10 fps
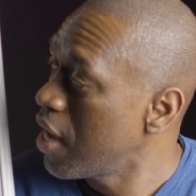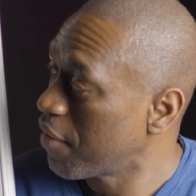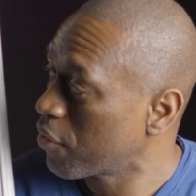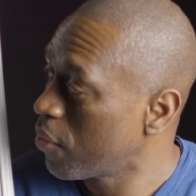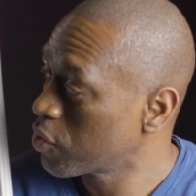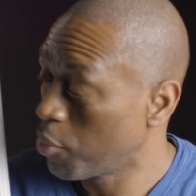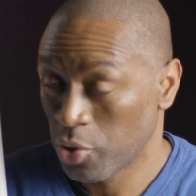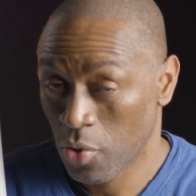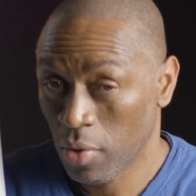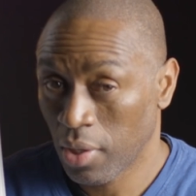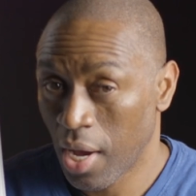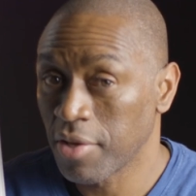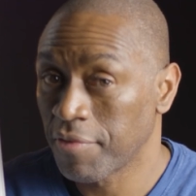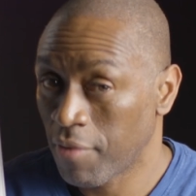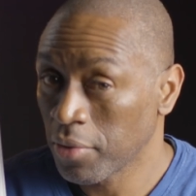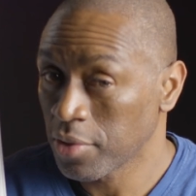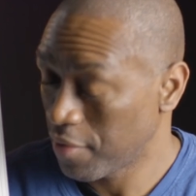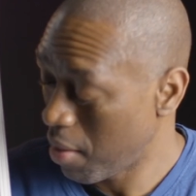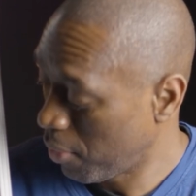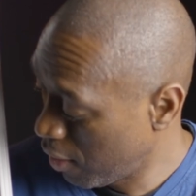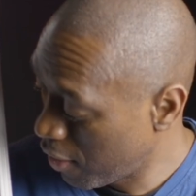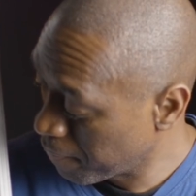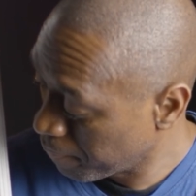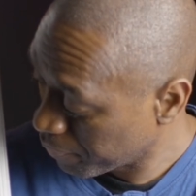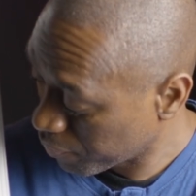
and of course your paternal line, your father's family line.